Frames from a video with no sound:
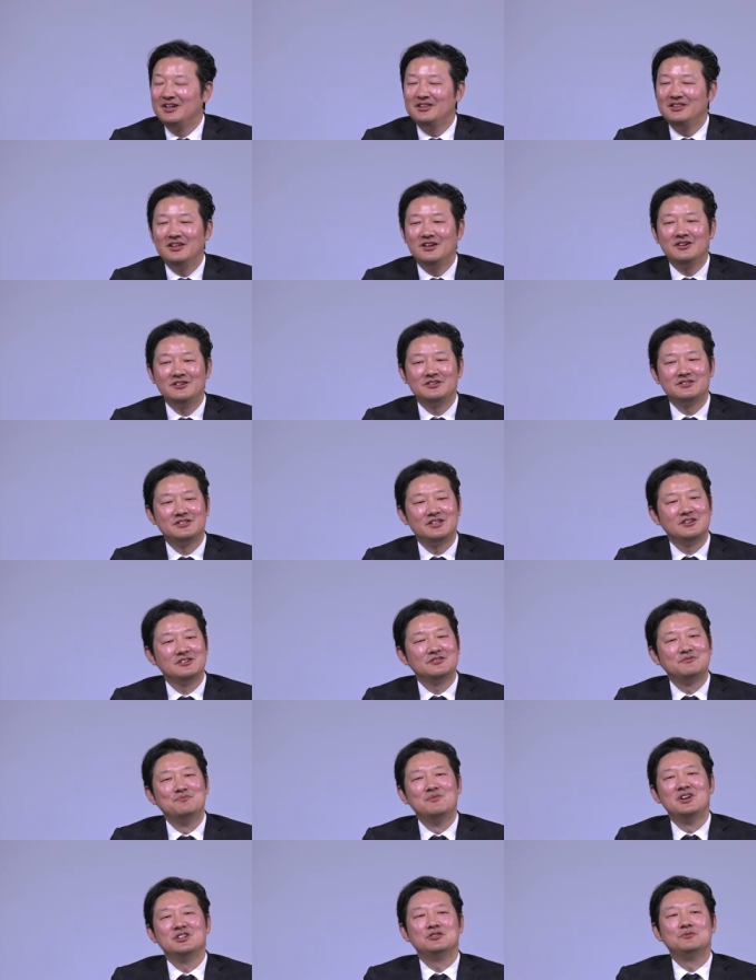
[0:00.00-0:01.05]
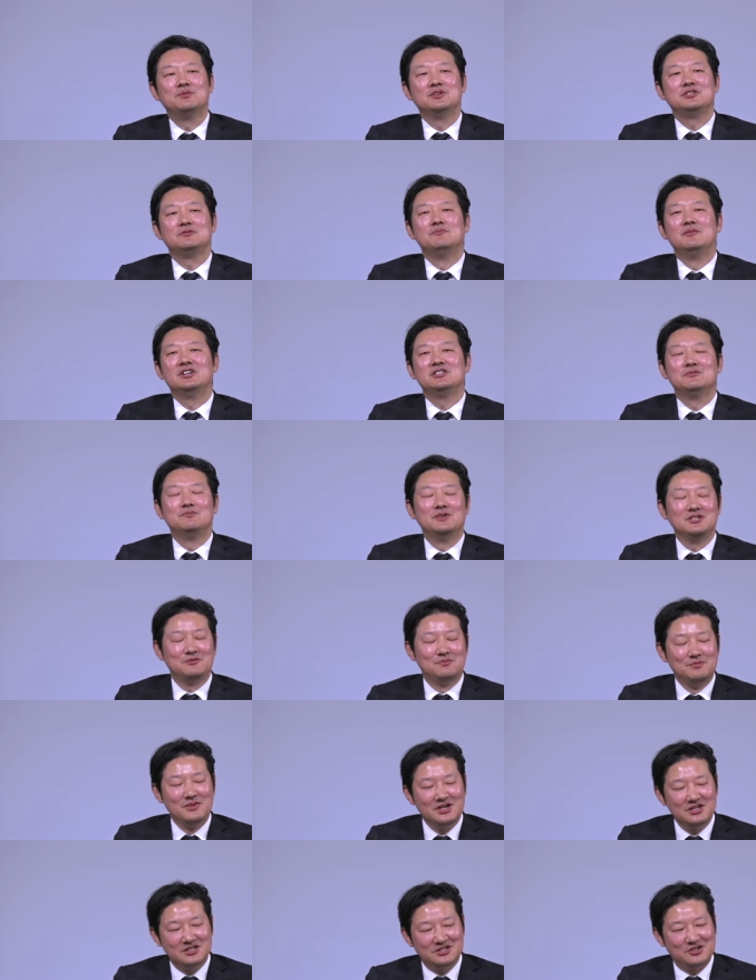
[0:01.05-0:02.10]
There's, there's much, much, much, much,
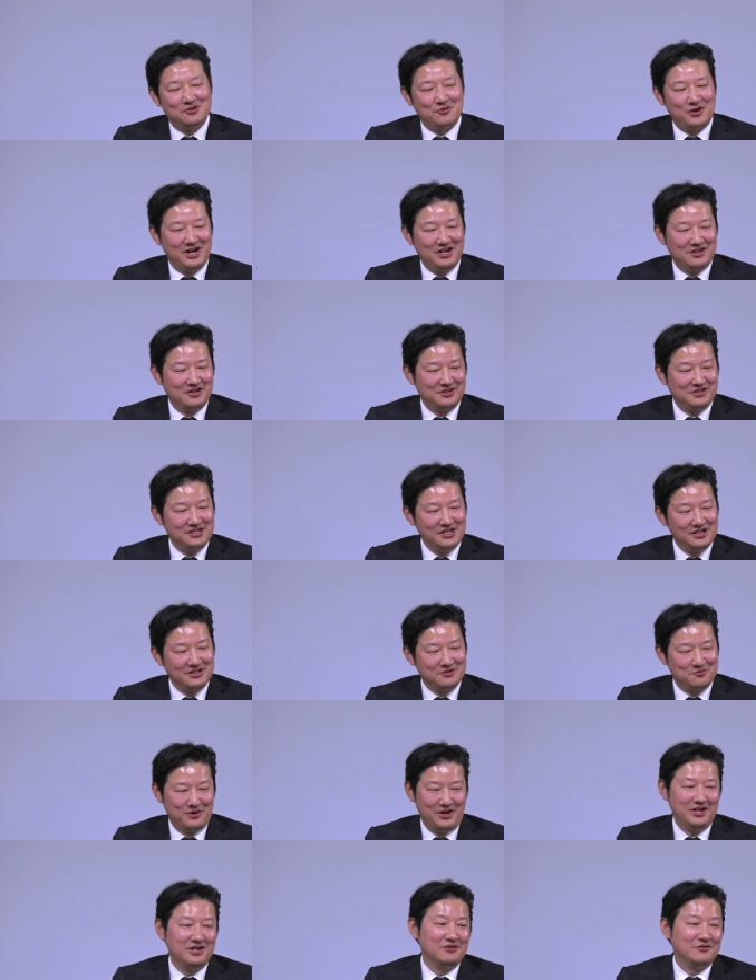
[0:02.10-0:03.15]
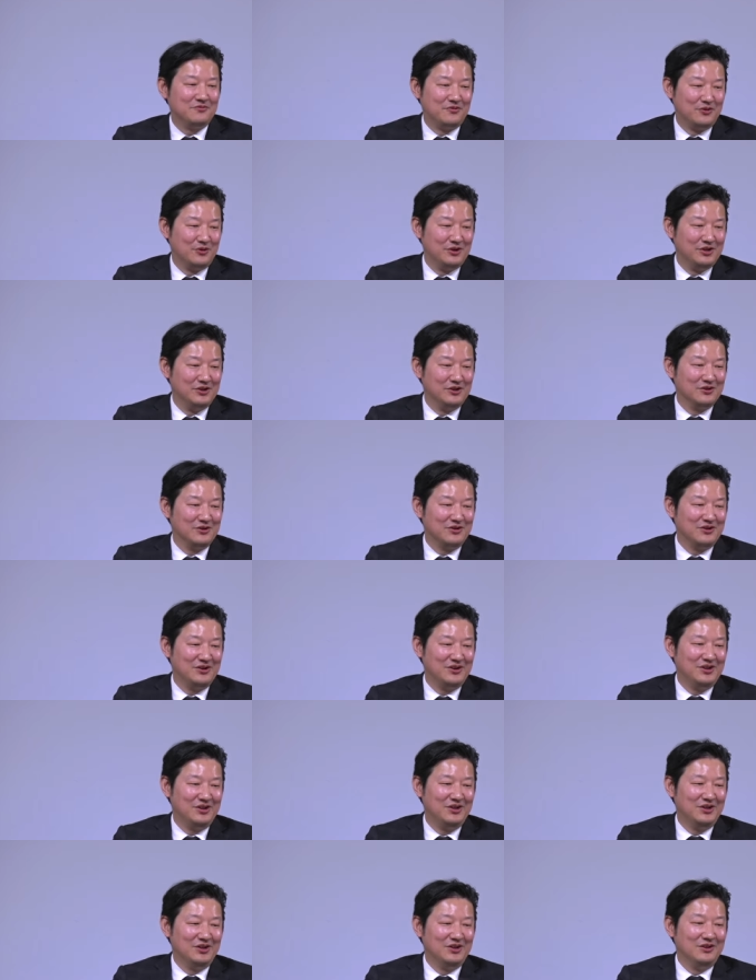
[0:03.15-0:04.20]
much greater things waiting for you.
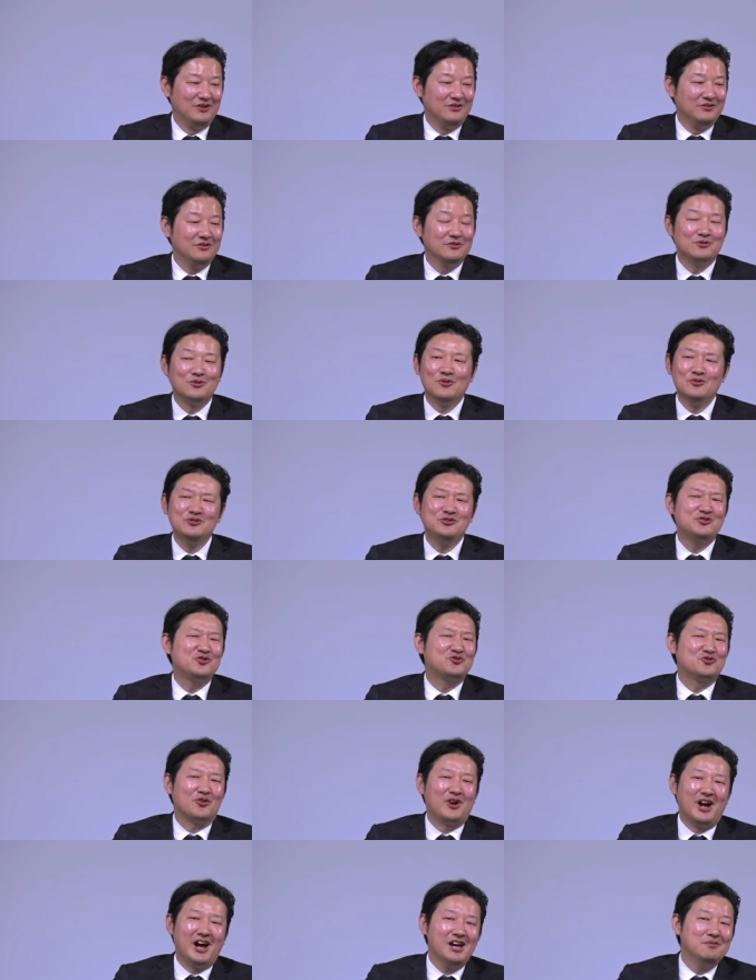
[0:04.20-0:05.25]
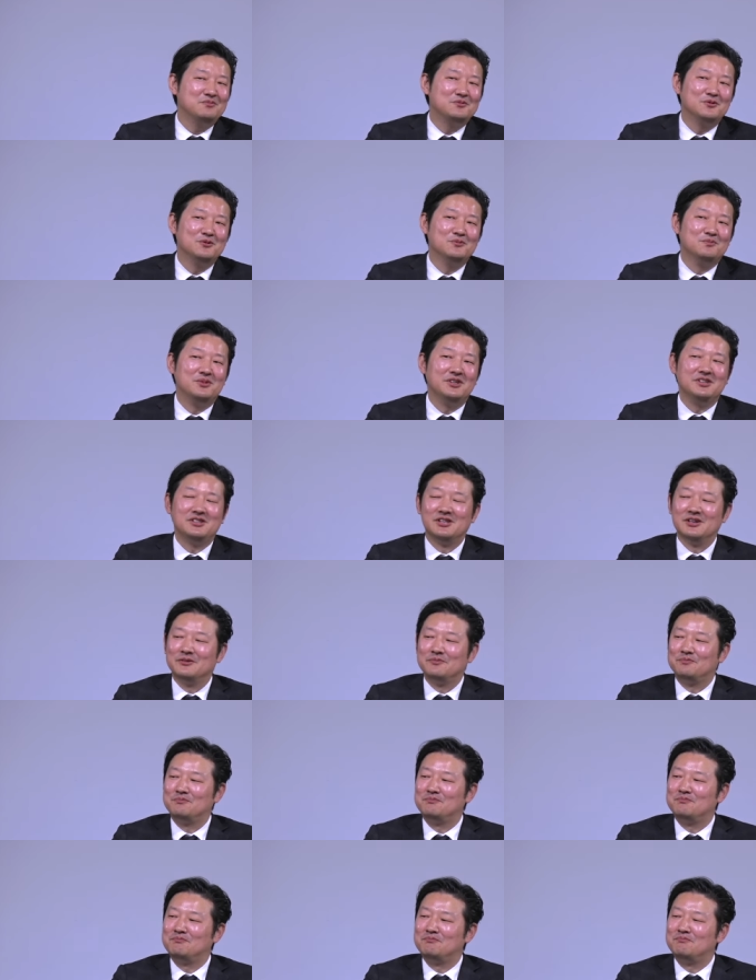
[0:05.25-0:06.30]
Yes. So don't strive to be the,
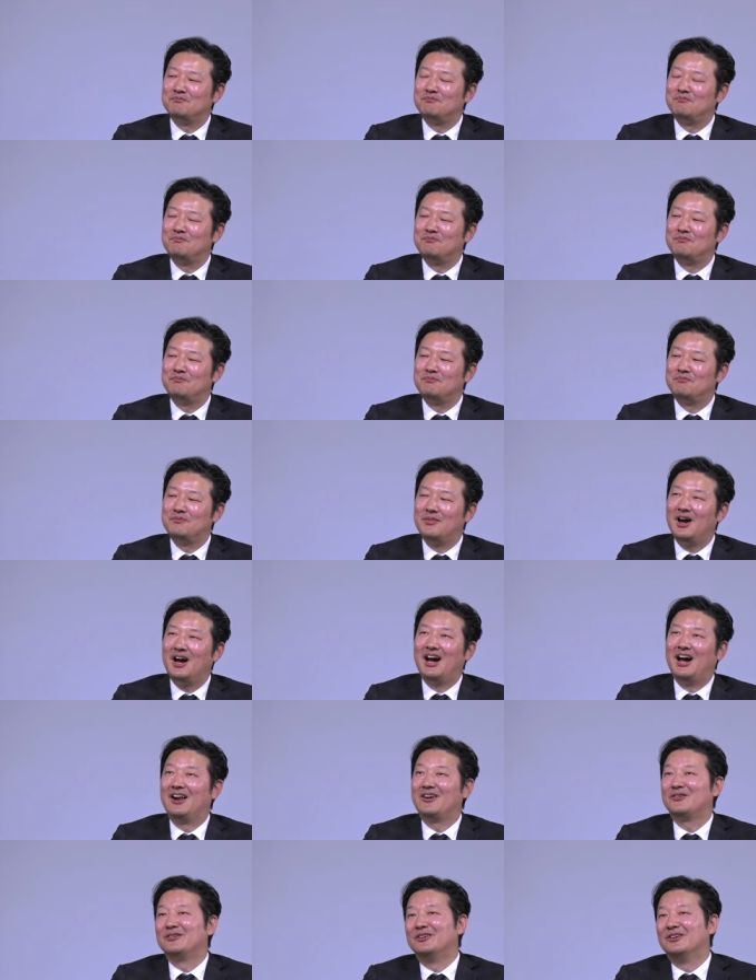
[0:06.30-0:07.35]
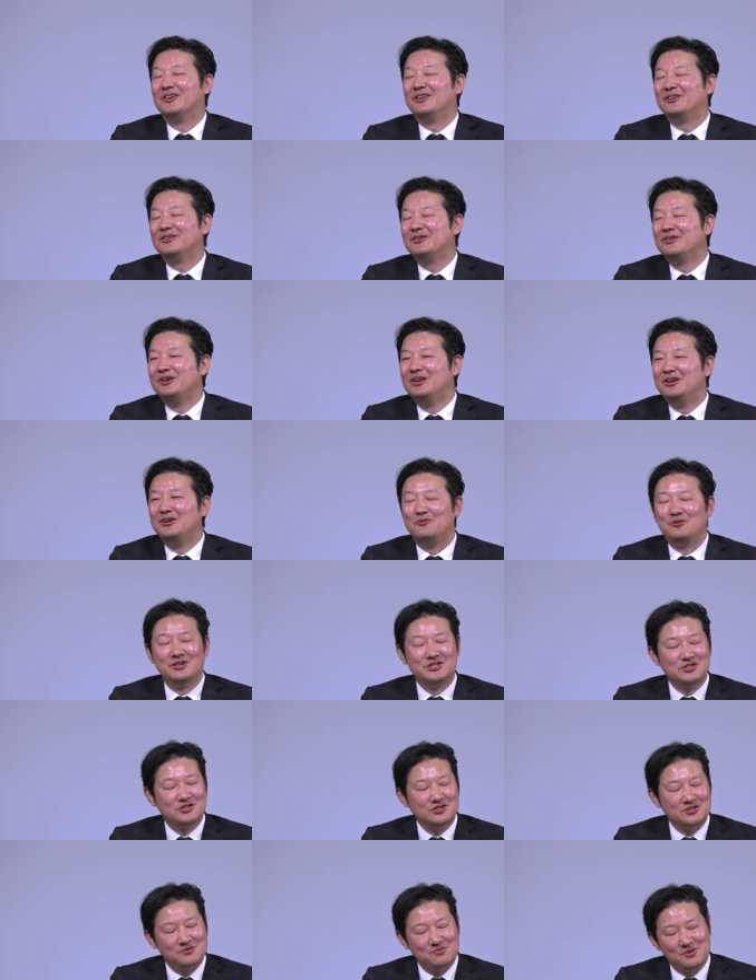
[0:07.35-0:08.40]
I don't know,
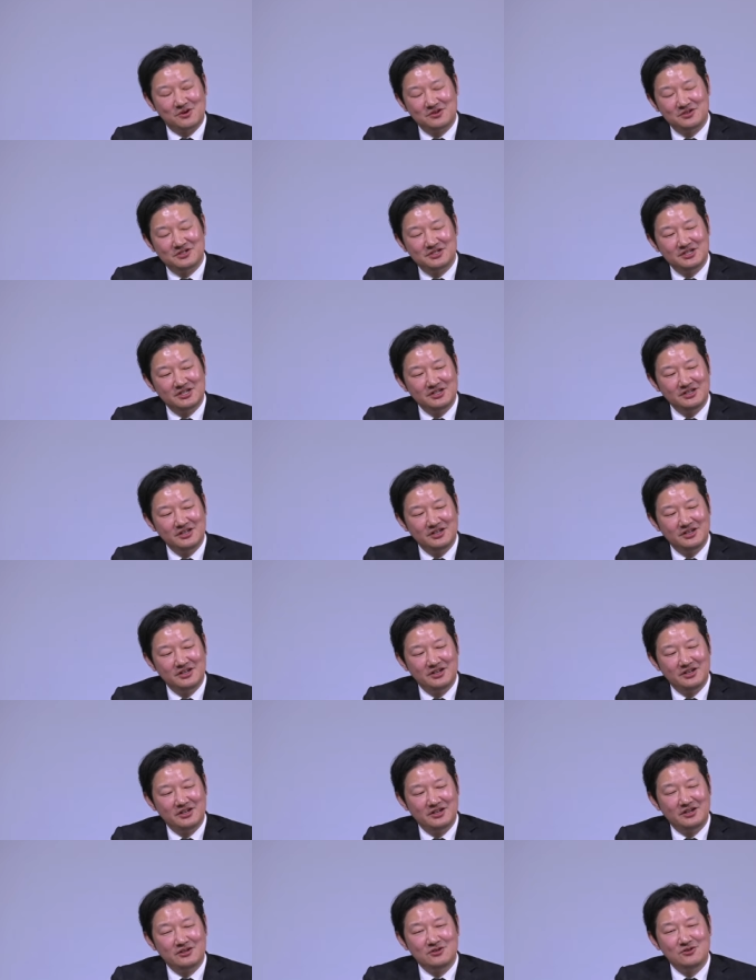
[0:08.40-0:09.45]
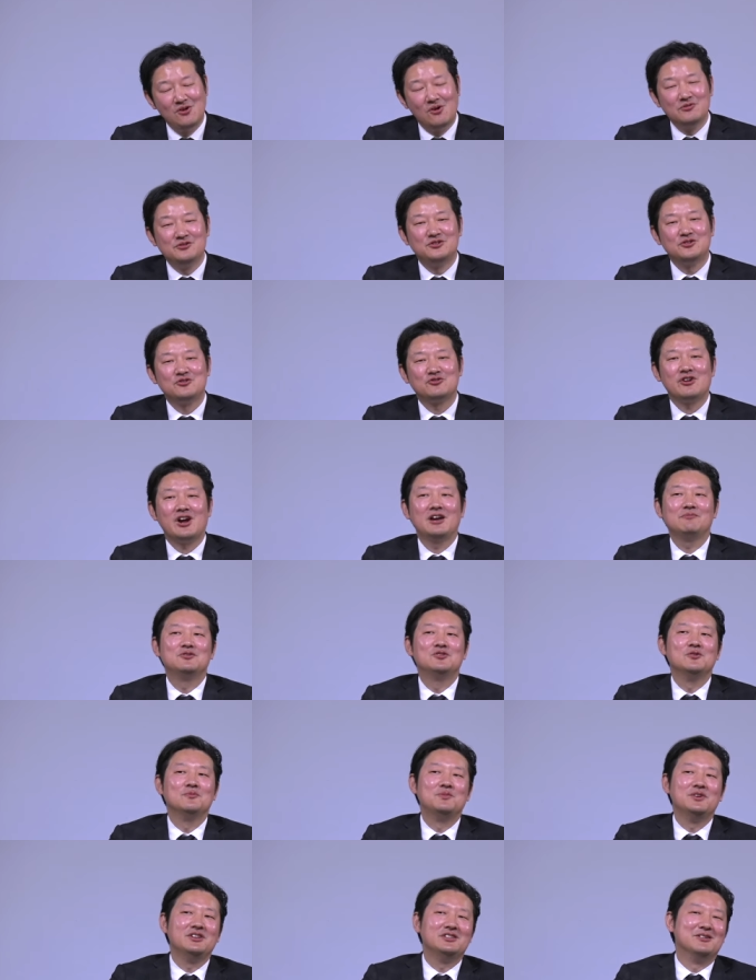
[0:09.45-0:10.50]
richest person. No. Don't strive
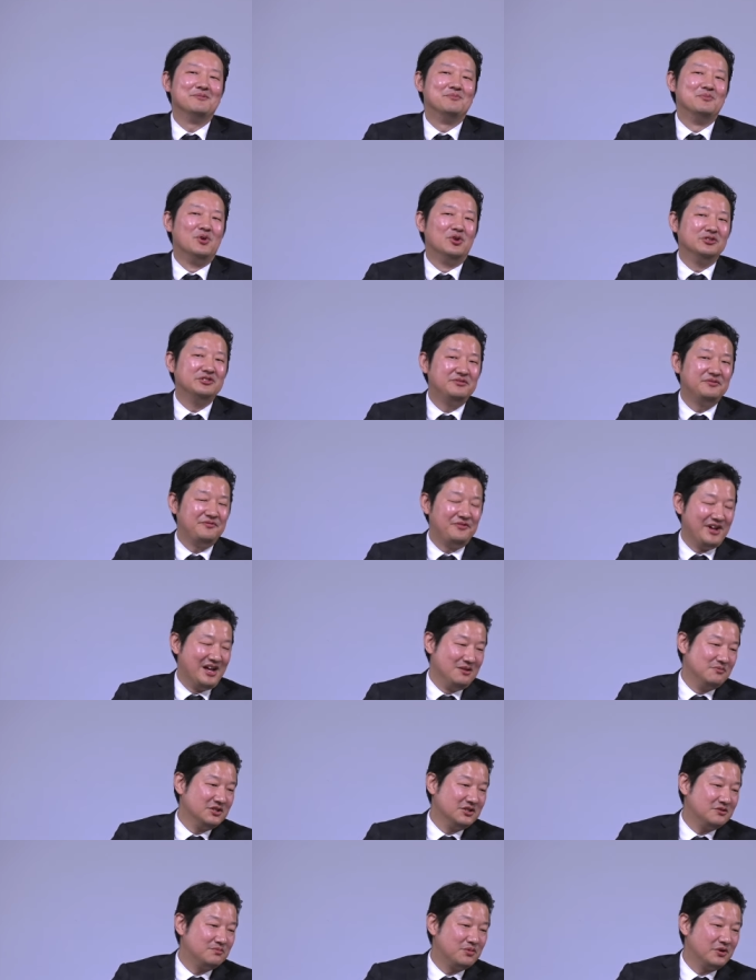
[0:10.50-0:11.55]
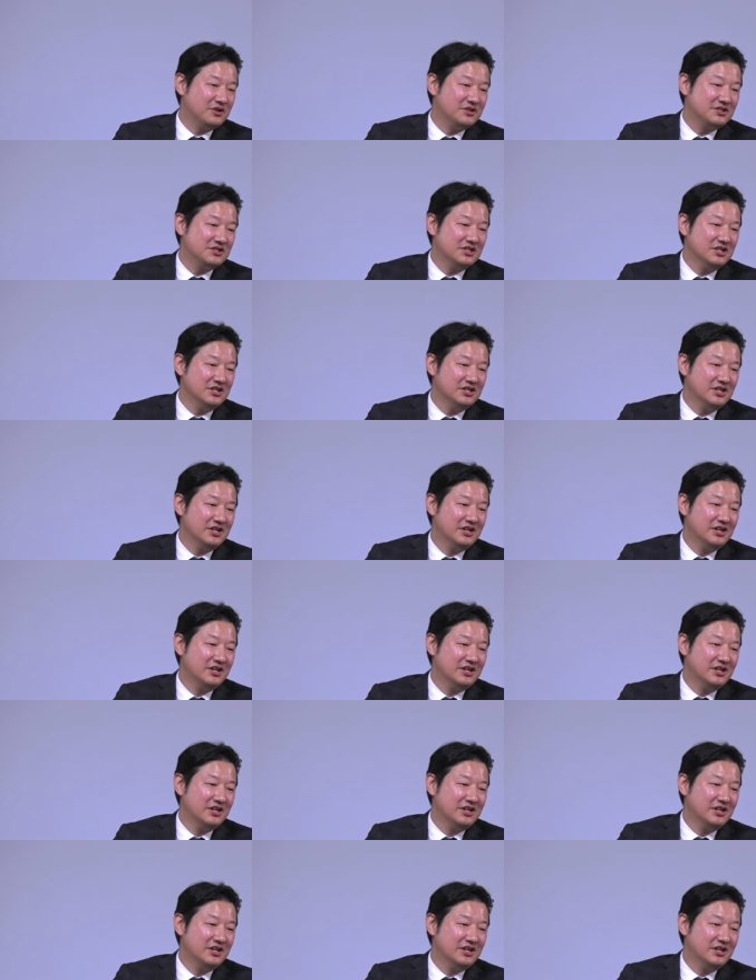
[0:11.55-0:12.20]
to be the most famous person